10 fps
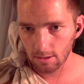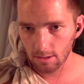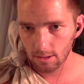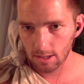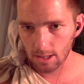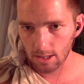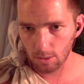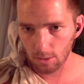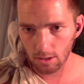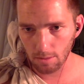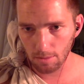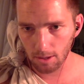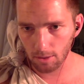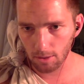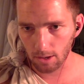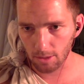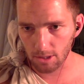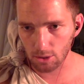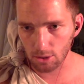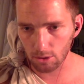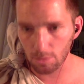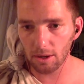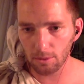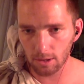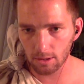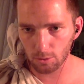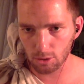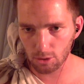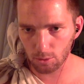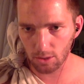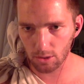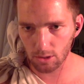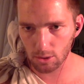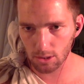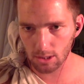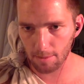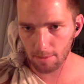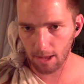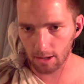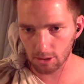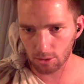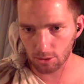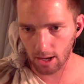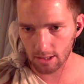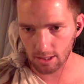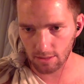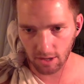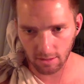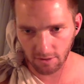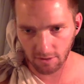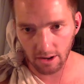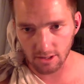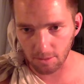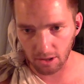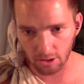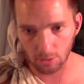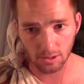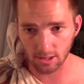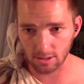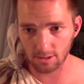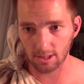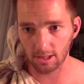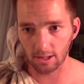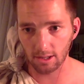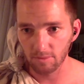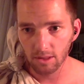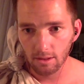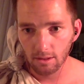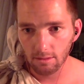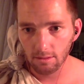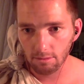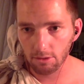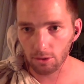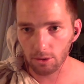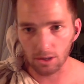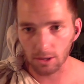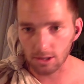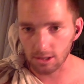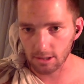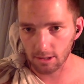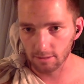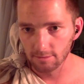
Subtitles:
Staci, why don't you pick one? I'm going to scroll. You pick one of the ones towards the top, and I'll scroll down and see if I can find some other good ones, because there's like 30 questions here.